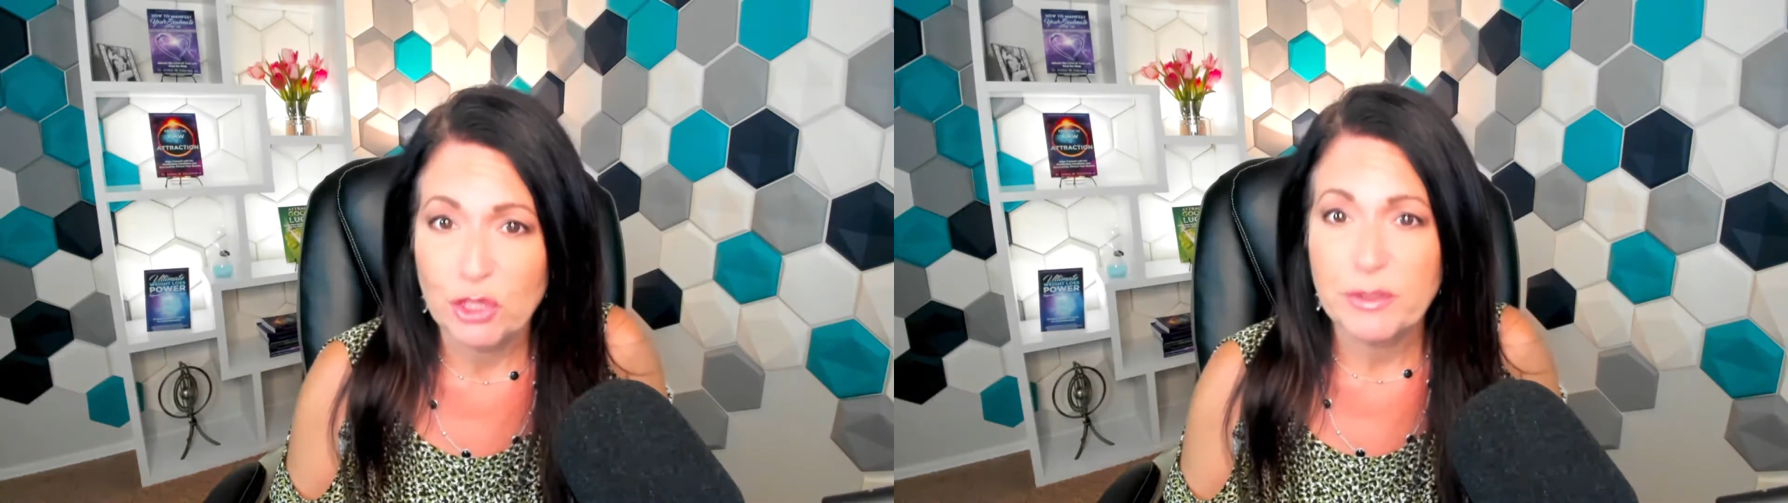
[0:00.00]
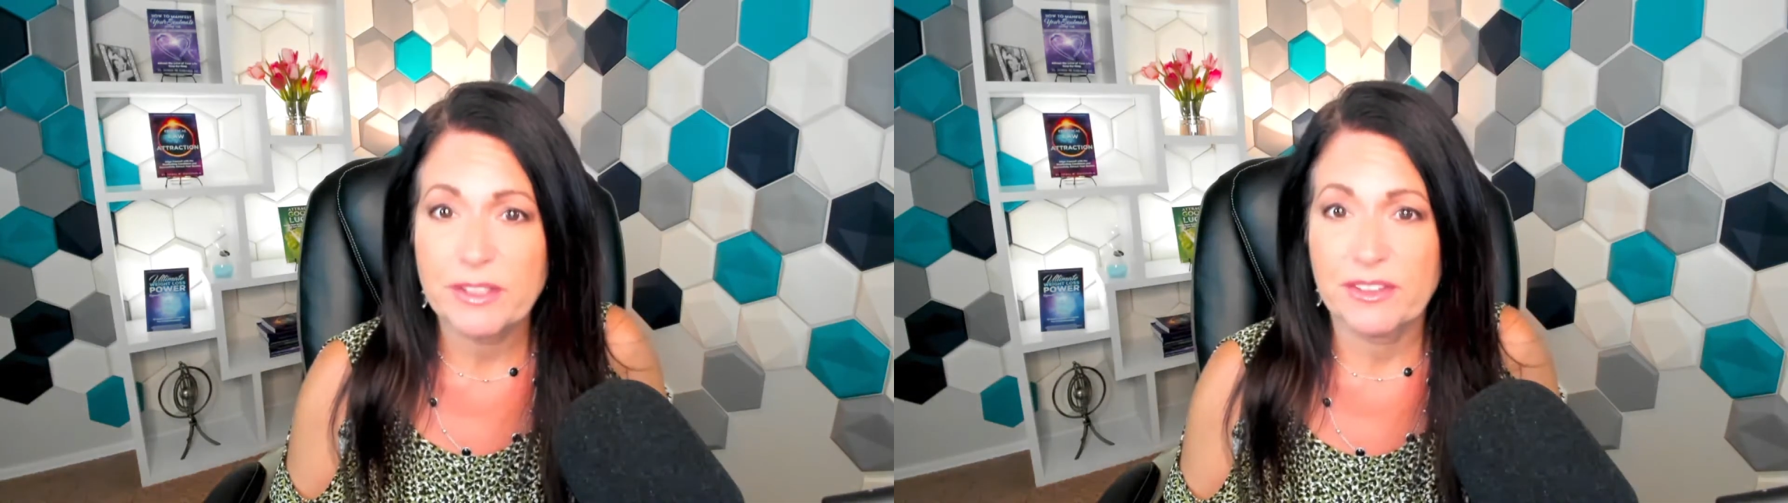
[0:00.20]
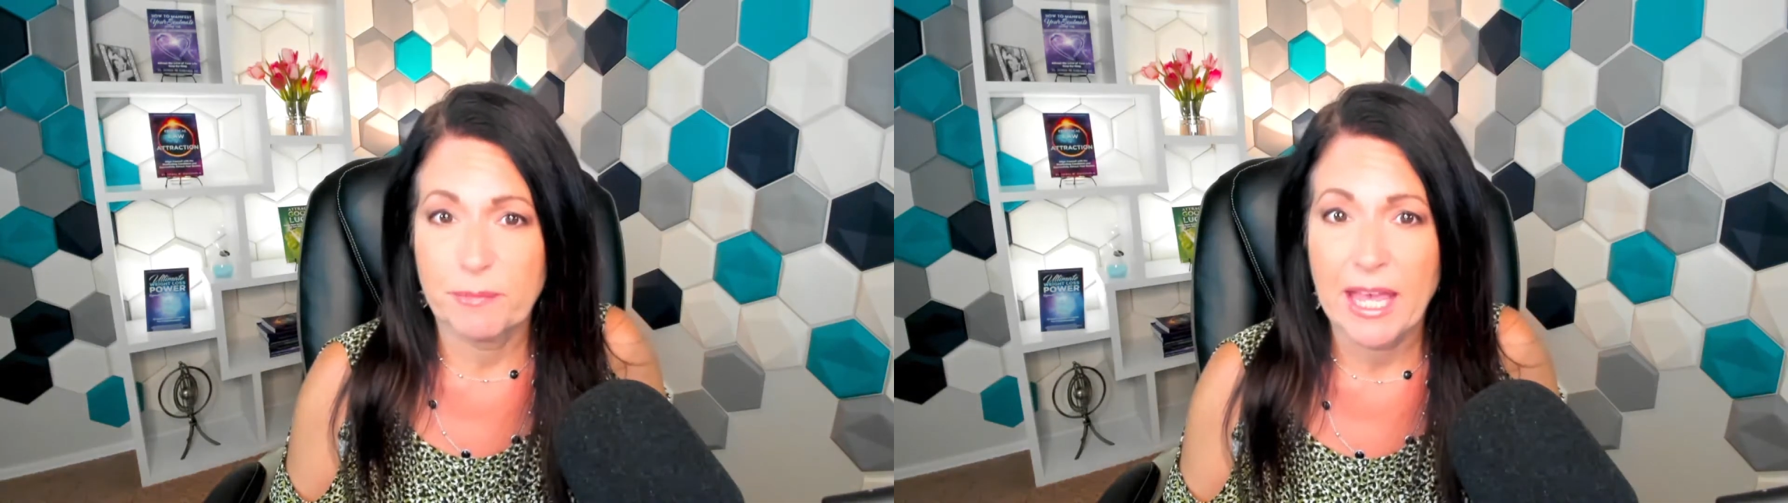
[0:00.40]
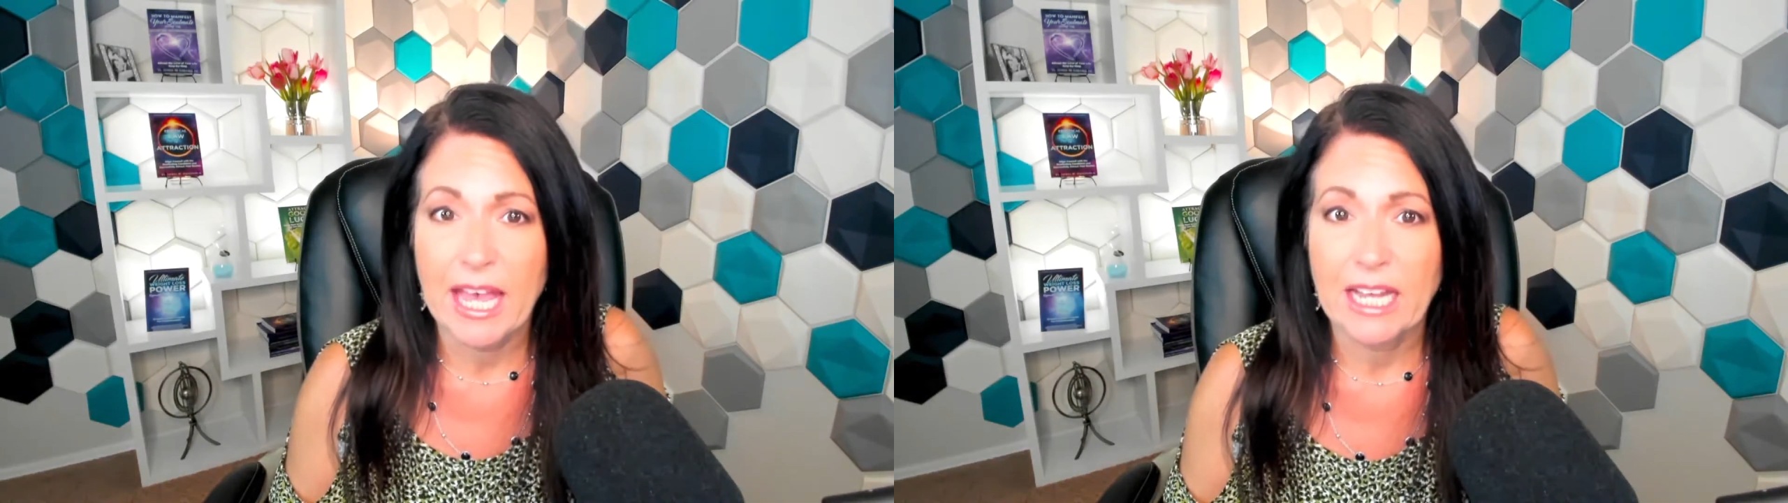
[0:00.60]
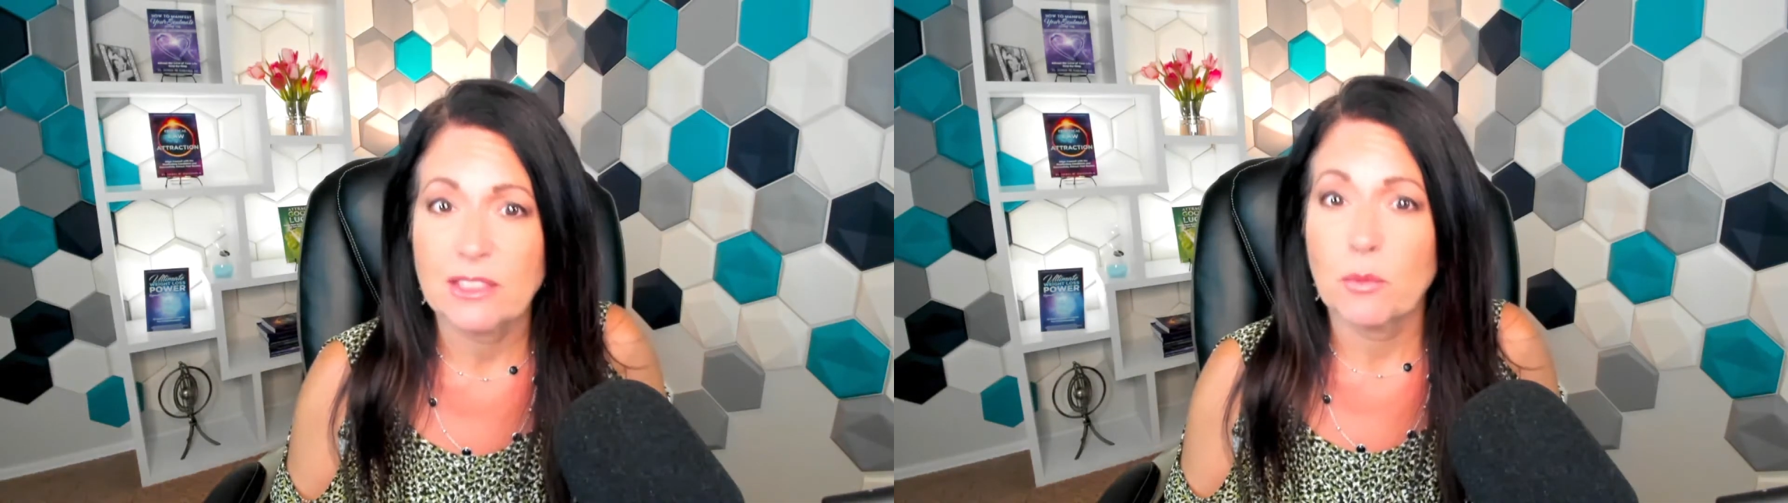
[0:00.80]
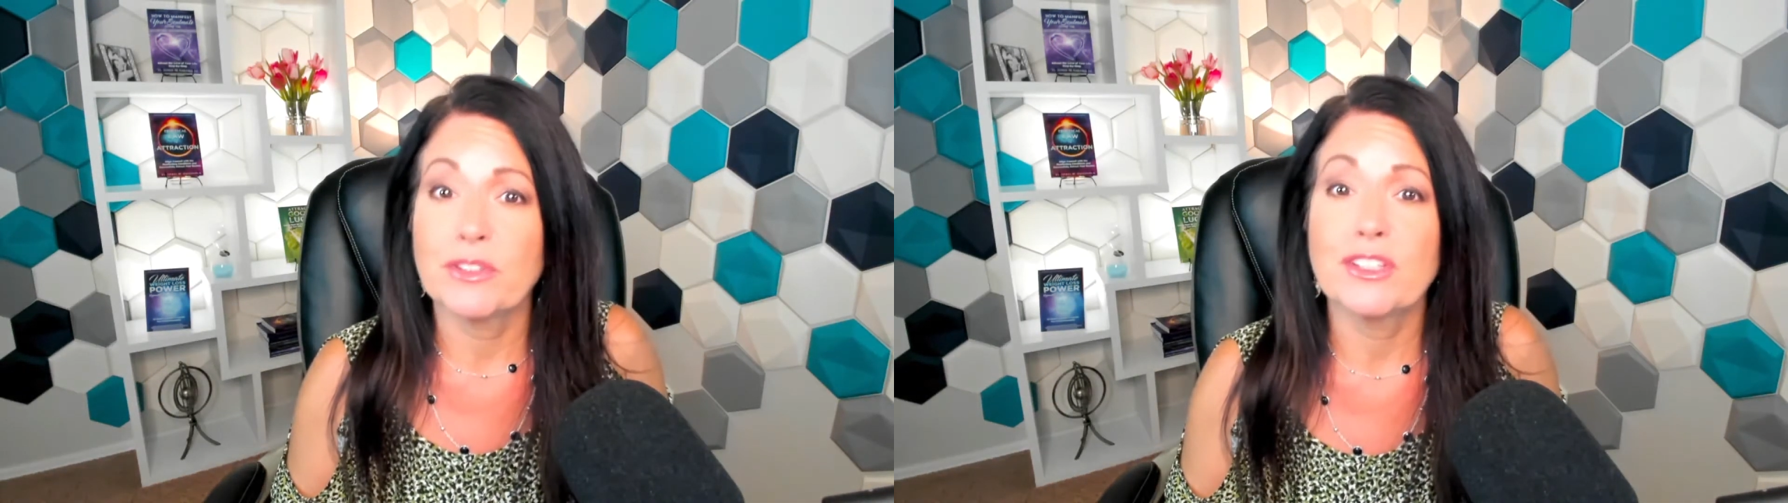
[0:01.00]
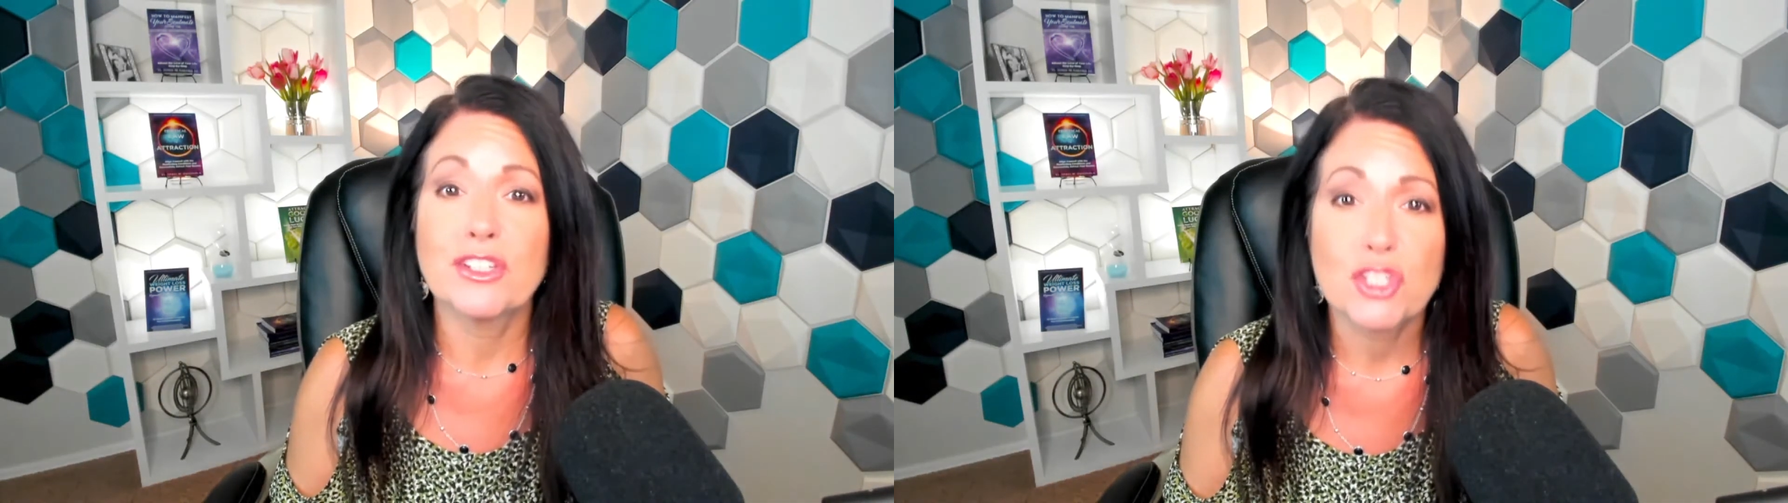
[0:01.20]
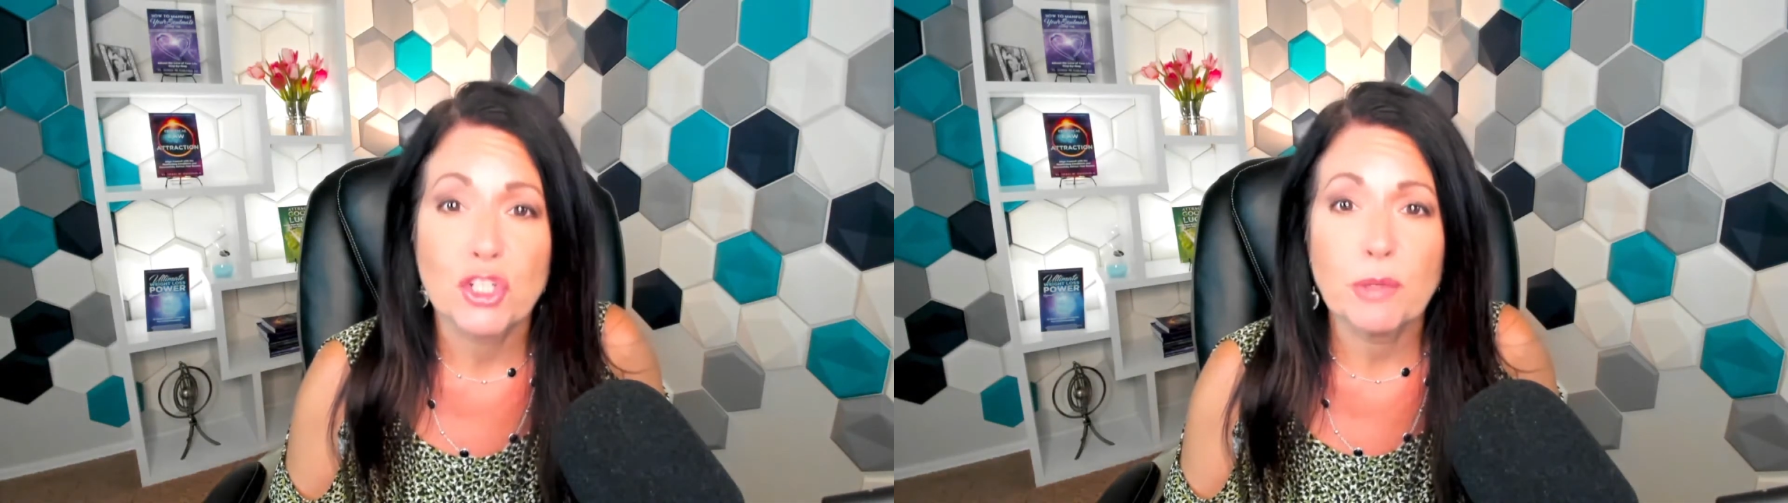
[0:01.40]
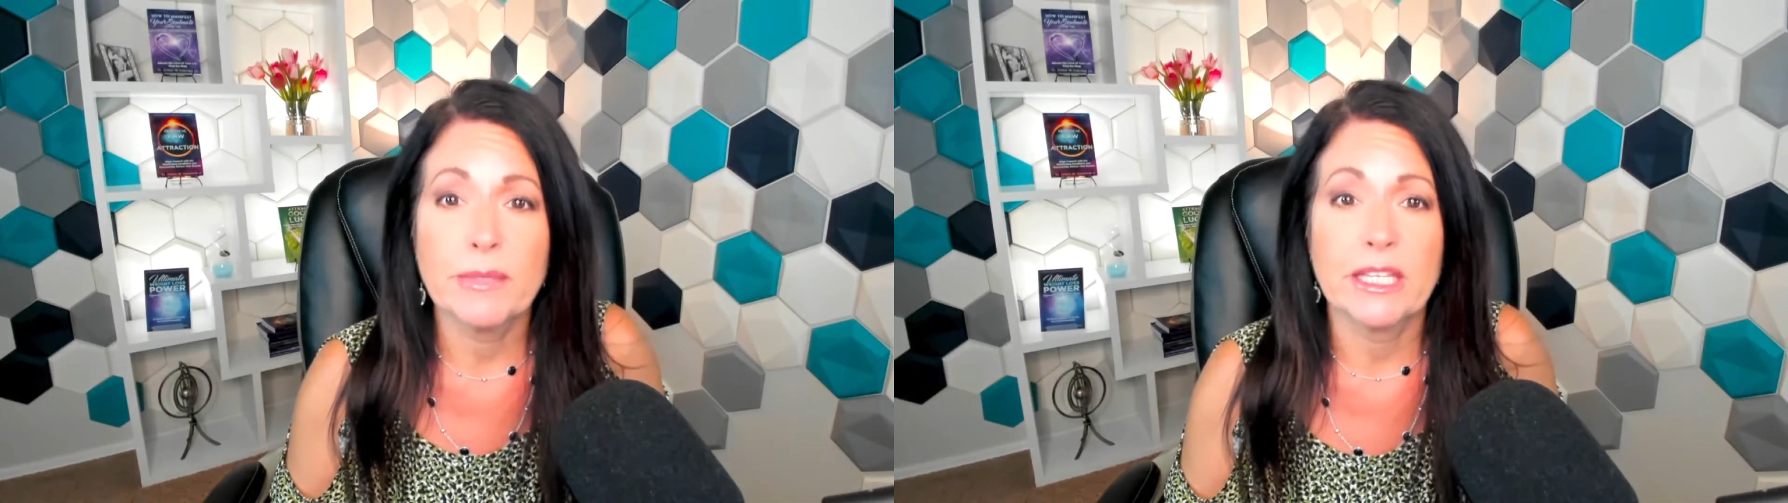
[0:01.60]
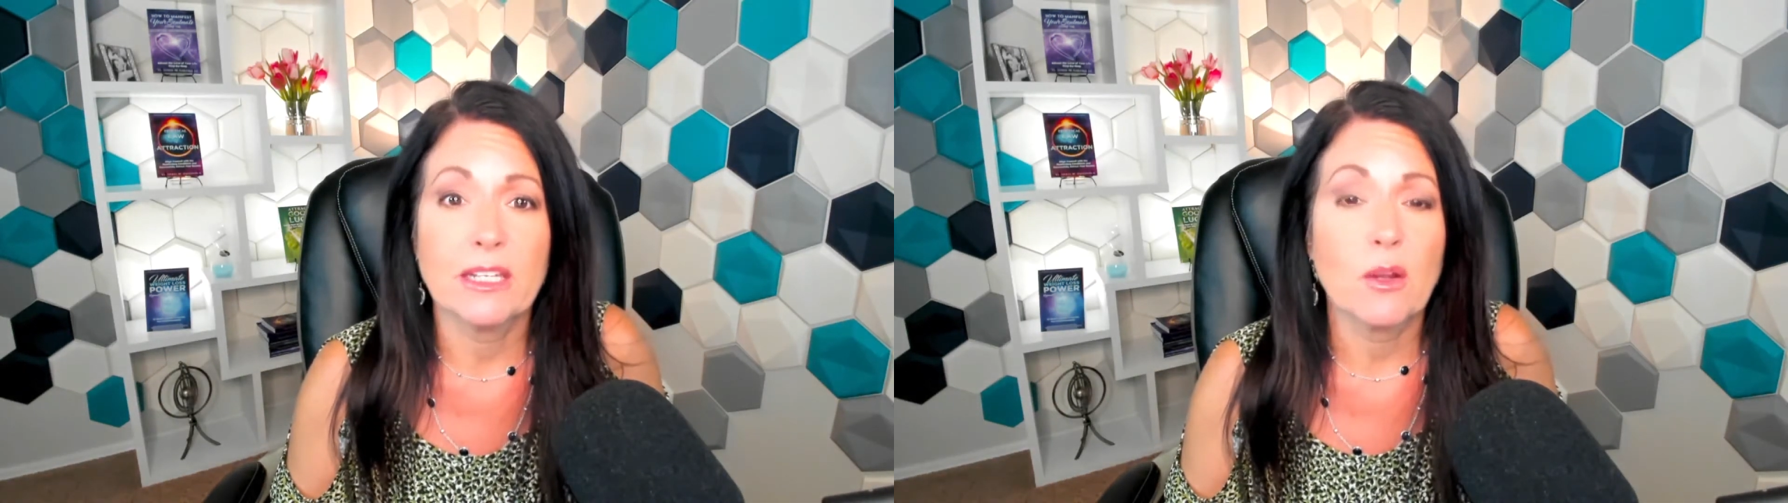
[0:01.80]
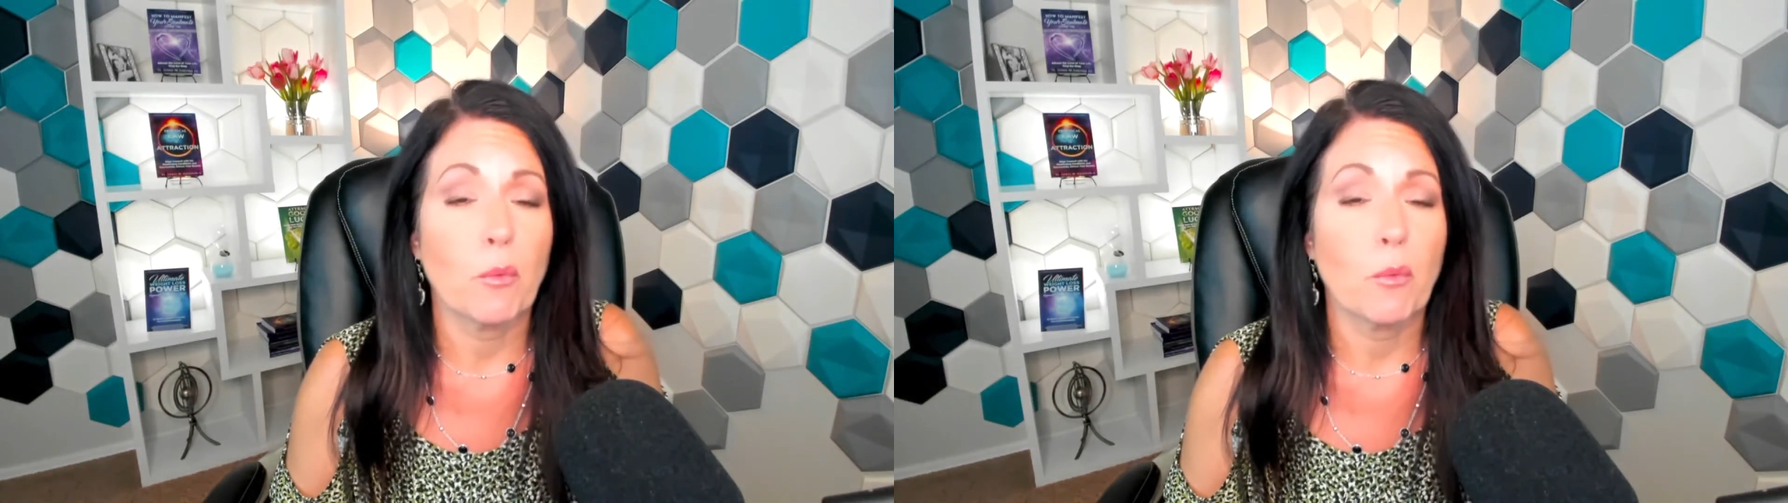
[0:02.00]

expect will determine